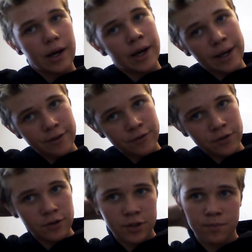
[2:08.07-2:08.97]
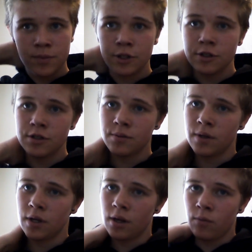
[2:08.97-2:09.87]
I've been
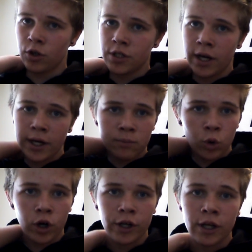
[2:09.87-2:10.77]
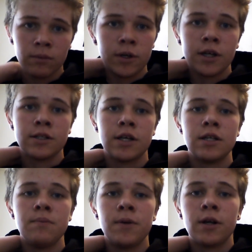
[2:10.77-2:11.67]
spending more time working because I
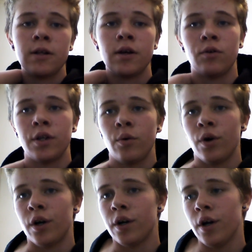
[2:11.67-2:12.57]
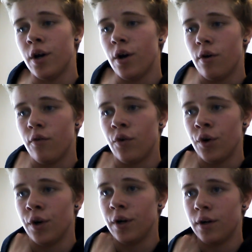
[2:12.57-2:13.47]
typically only work
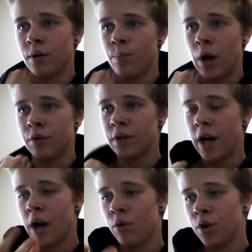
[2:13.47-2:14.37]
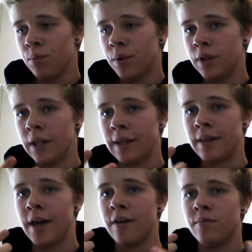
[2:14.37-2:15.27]
for about an hour, but
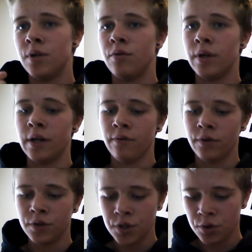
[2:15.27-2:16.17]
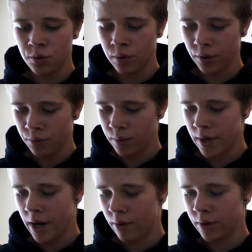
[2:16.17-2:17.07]
lately I've been doing it for 2 or
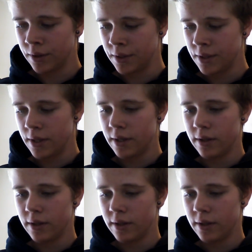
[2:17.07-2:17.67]
3 hours,